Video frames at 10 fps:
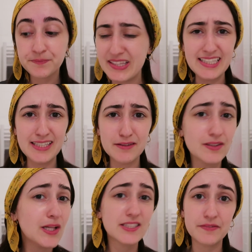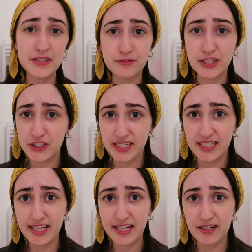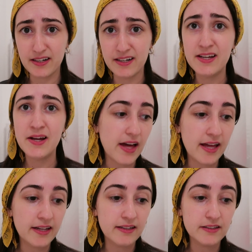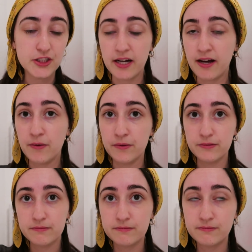the philosophy of French skincare, then check out